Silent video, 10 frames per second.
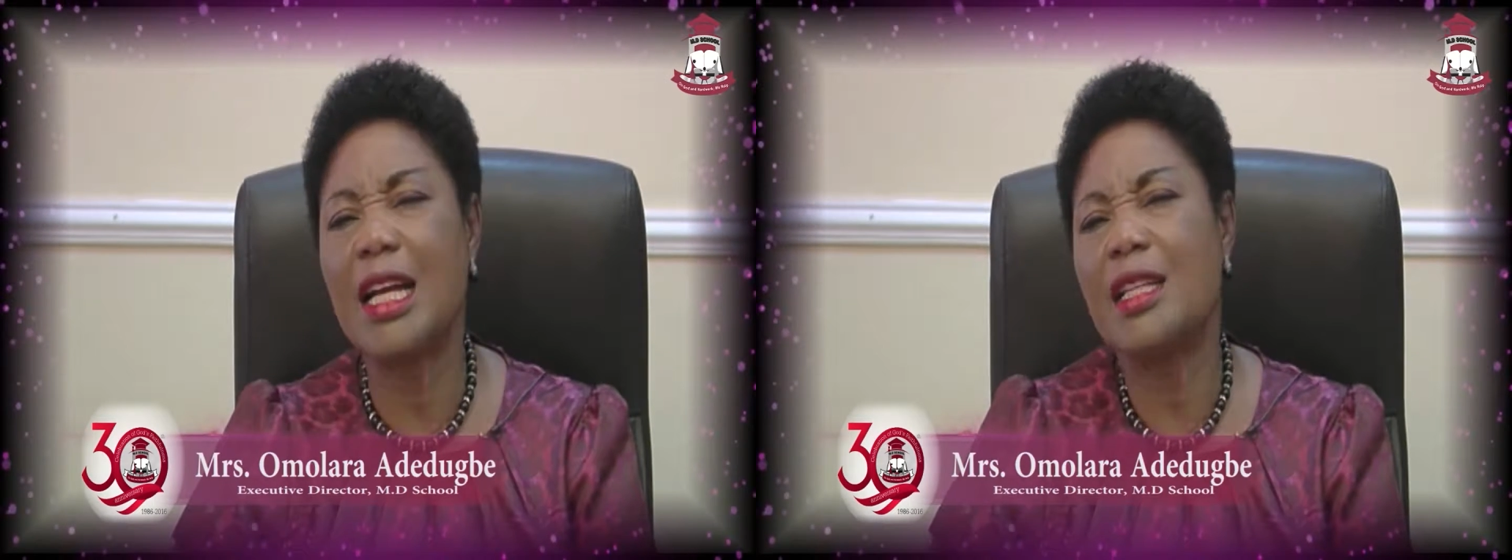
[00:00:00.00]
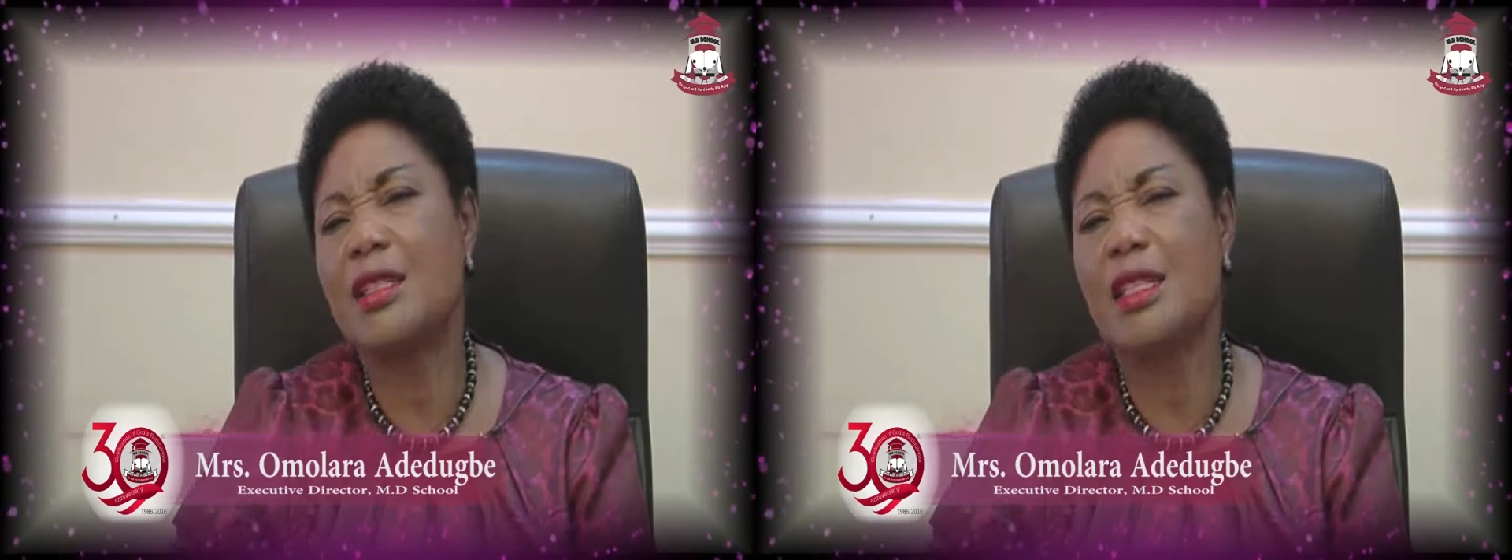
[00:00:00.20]

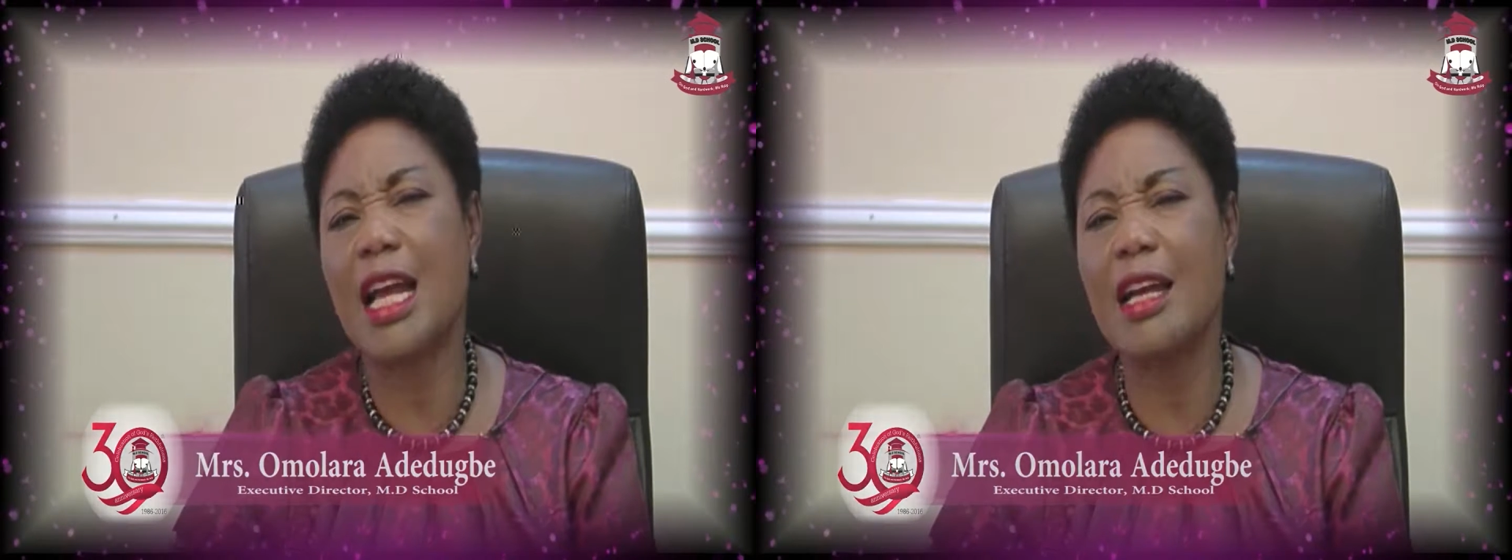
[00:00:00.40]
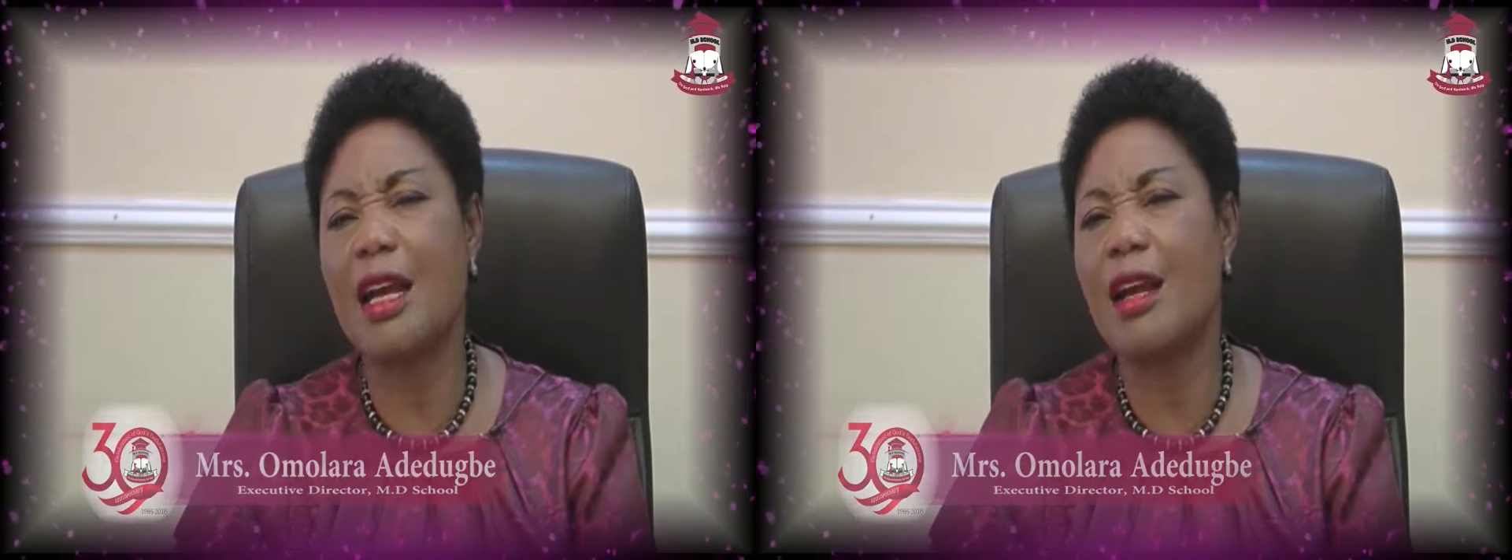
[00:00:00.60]
and
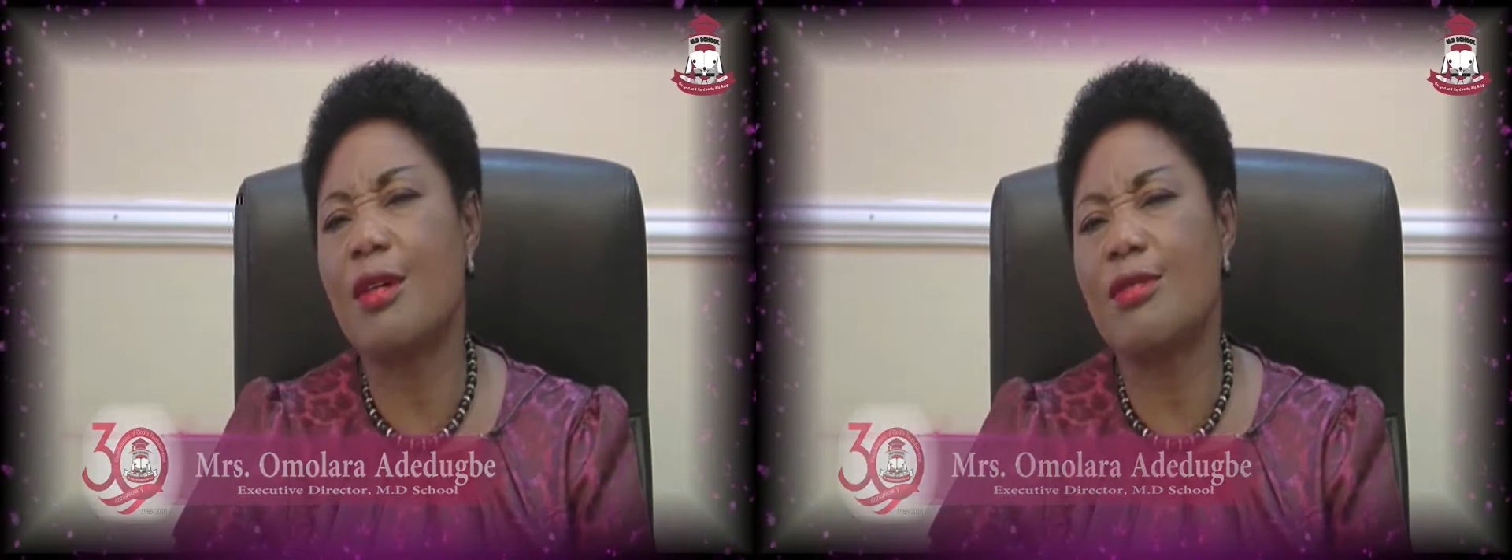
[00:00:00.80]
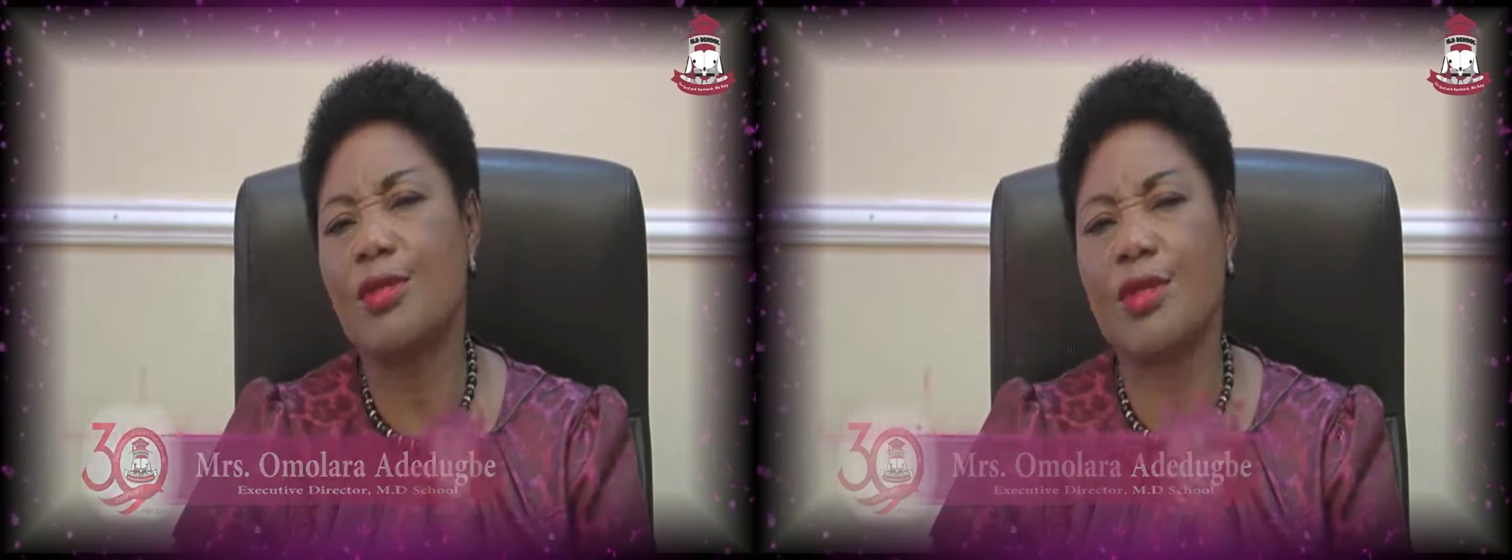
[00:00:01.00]

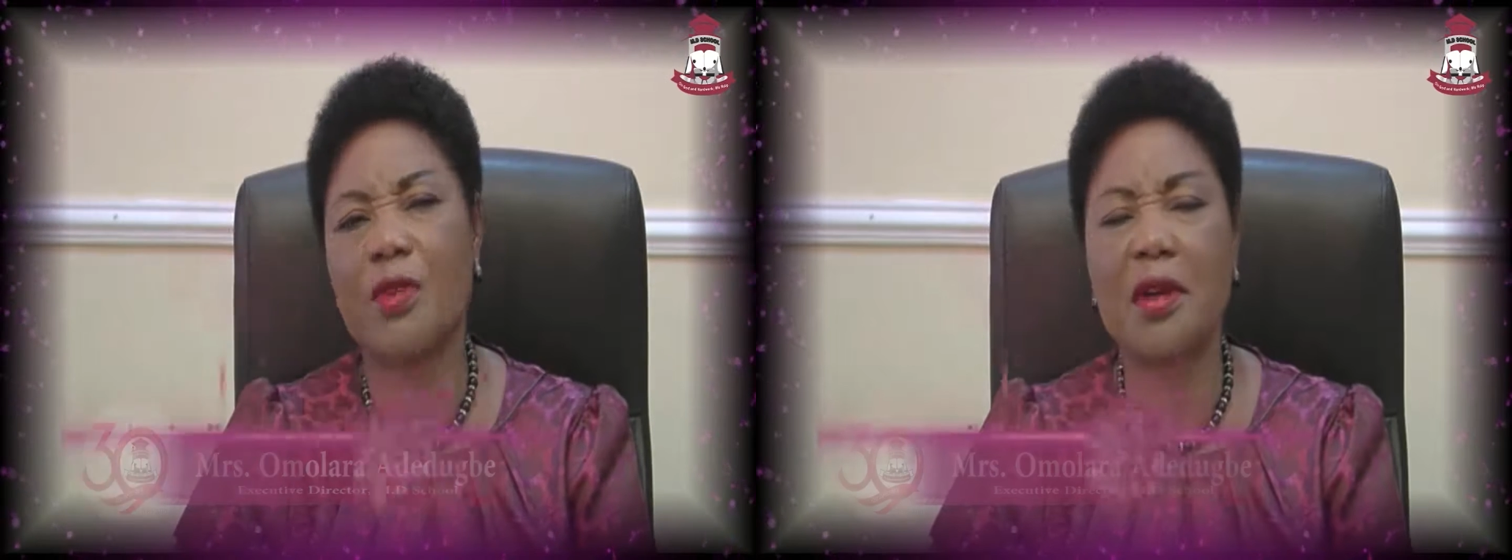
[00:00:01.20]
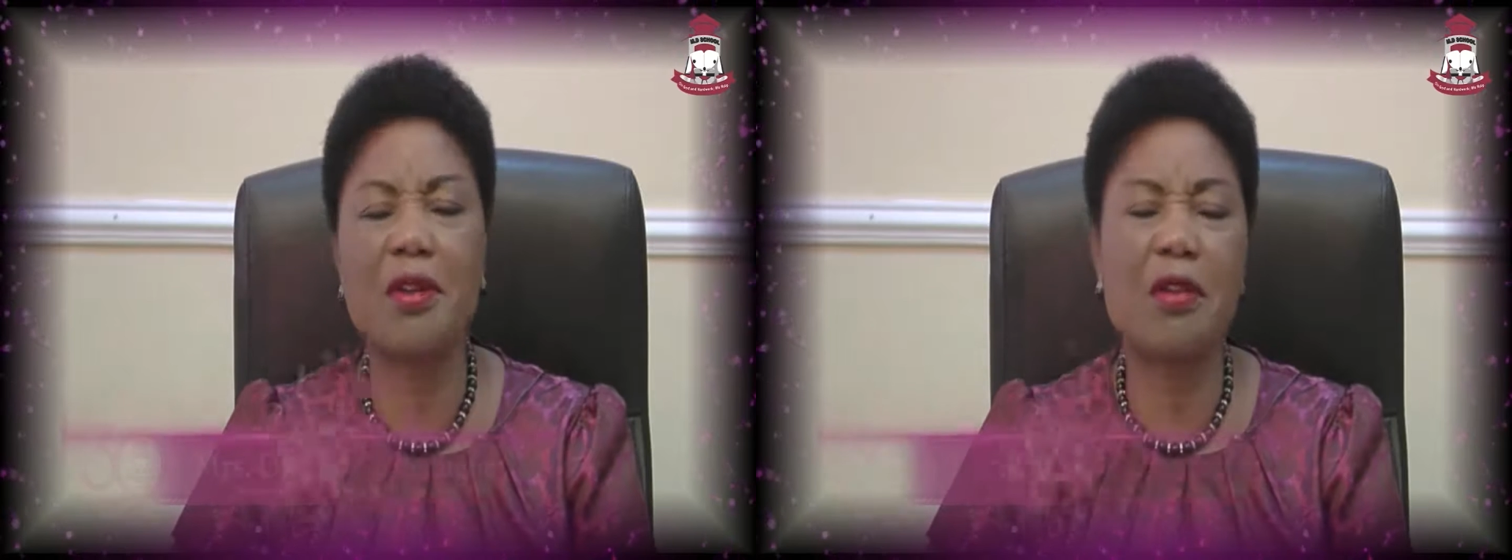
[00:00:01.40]
I was
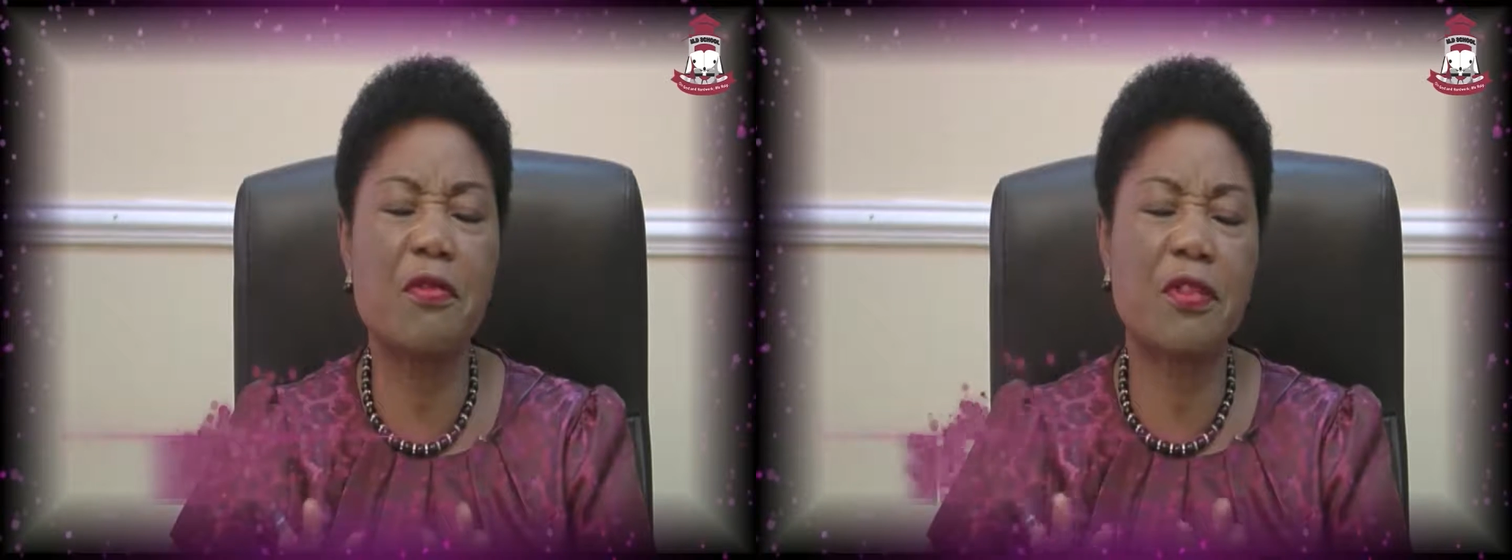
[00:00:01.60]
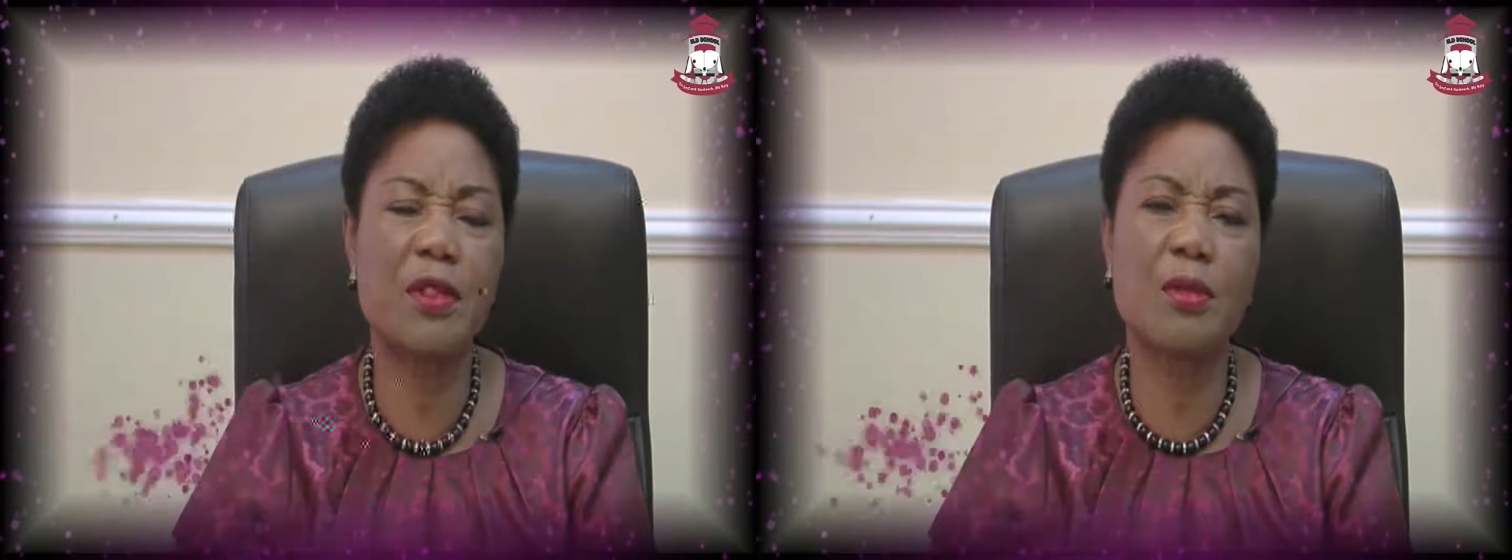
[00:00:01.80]
very
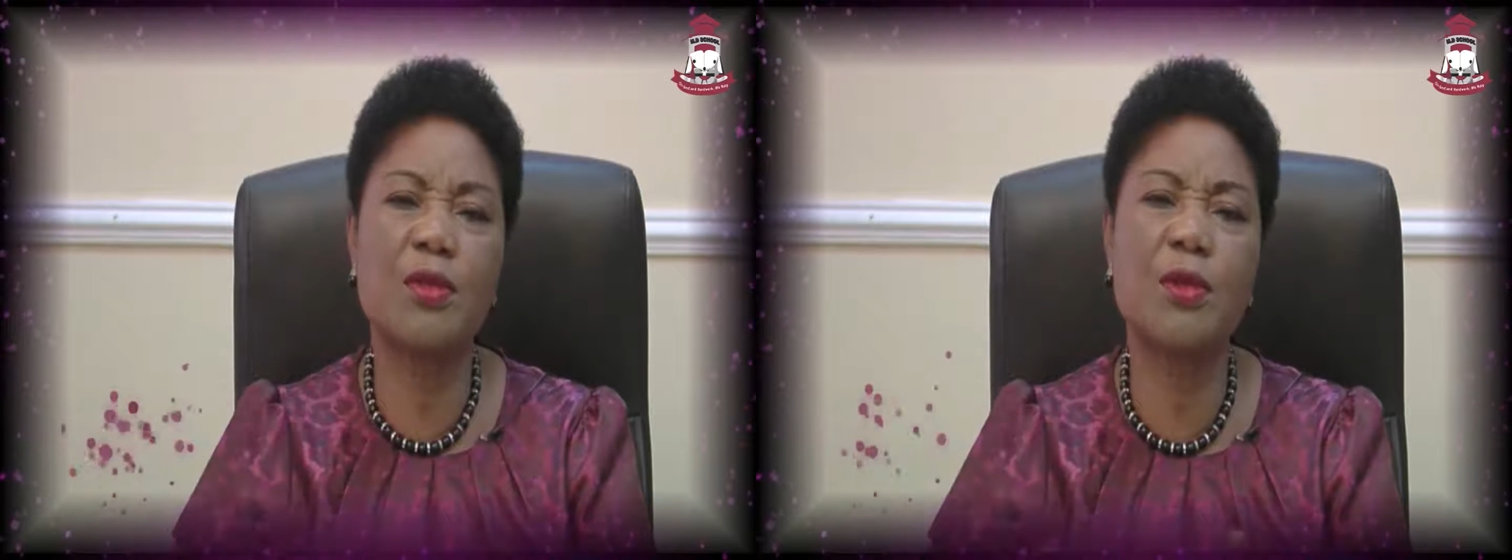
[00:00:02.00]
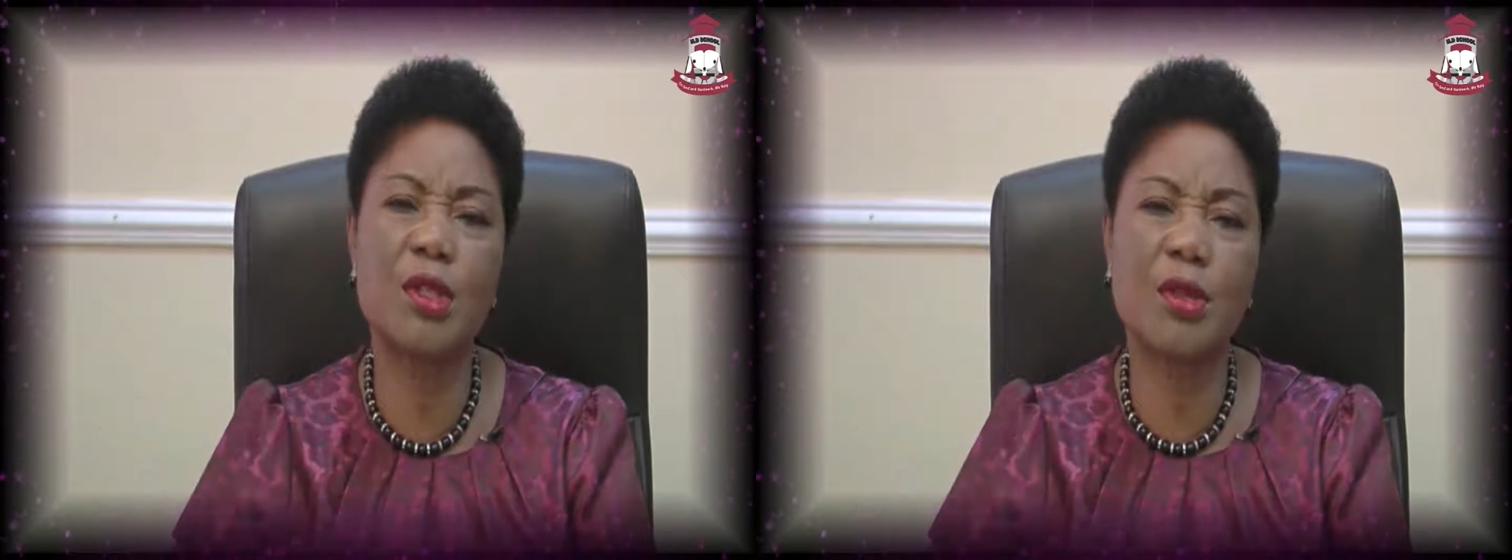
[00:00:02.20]
comfortable with